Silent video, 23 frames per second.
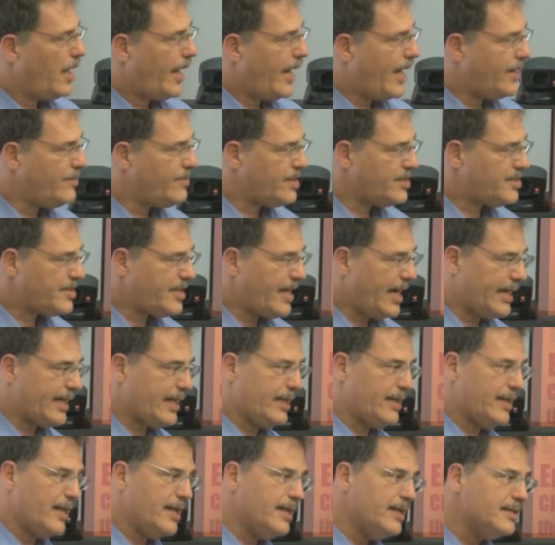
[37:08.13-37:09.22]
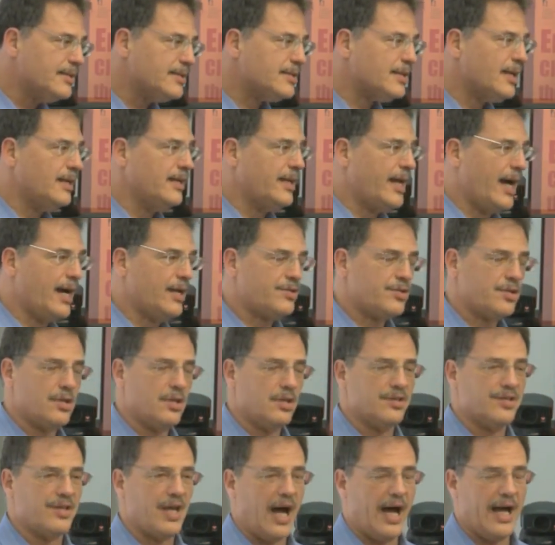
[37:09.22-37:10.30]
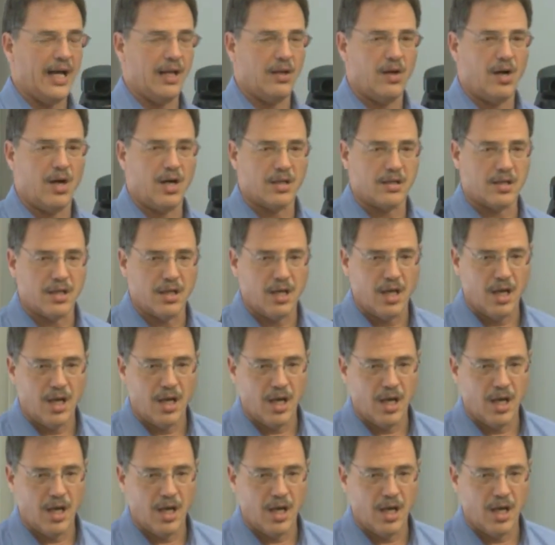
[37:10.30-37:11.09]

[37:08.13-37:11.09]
And the second is a national dialogue